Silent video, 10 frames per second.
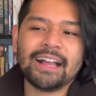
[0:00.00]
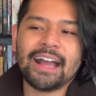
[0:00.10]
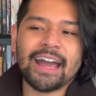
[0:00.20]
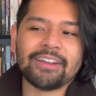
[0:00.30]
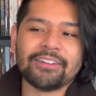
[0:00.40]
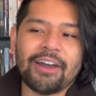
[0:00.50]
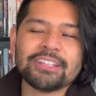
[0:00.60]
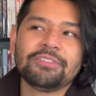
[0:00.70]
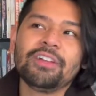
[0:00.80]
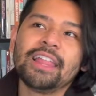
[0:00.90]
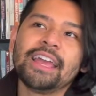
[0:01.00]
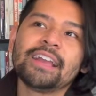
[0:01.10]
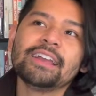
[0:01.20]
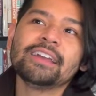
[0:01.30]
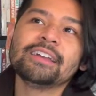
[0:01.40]
I don't know. I just felt
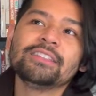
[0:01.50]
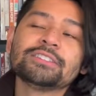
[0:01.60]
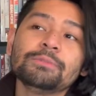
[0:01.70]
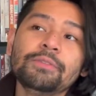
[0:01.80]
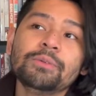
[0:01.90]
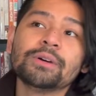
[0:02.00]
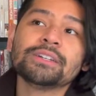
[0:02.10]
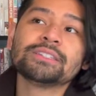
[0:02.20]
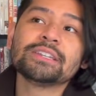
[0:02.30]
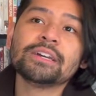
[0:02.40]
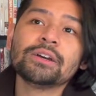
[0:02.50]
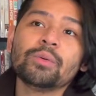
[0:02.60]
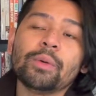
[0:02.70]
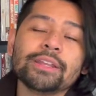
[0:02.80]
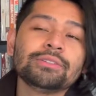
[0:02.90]
like this movie was
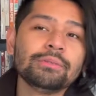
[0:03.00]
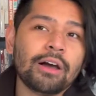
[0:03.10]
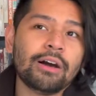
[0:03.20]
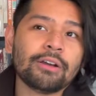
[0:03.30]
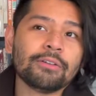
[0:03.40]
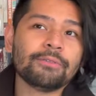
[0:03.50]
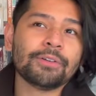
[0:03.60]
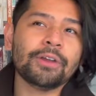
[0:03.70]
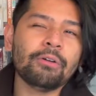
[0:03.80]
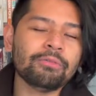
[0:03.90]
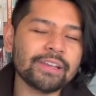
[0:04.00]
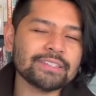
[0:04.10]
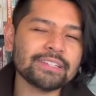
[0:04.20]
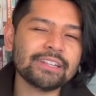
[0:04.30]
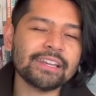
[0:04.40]
way too long for no
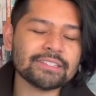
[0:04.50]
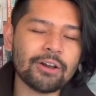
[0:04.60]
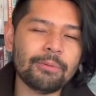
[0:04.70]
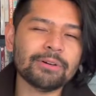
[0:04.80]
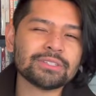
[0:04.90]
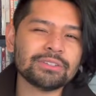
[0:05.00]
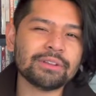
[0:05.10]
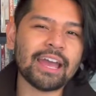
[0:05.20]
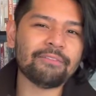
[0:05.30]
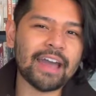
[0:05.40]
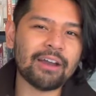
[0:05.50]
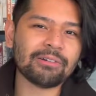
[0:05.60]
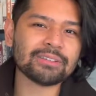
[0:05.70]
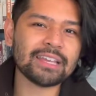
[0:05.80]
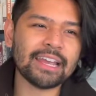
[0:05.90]
reason. It's almost 2.5
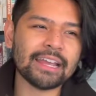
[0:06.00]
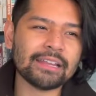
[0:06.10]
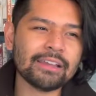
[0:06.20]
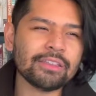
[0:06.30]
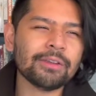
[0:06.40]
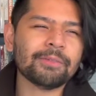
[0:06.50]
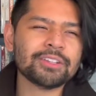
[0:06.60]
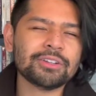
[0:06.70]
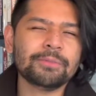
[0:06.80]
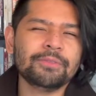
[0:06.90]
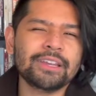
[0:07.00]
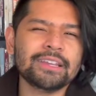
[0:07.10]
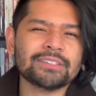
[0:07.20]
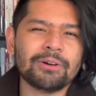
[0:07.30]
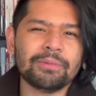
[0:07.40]
hours, and the original
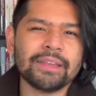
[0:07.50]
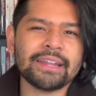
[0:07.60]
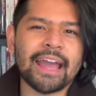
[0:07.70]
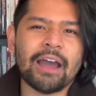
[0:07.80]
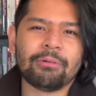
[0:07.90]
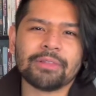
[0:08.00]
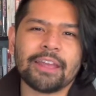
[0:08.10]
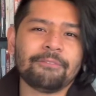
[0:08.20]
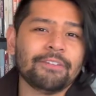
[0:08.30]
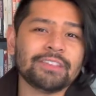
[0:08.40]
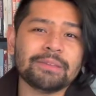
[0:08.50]
movie is only an hour and 50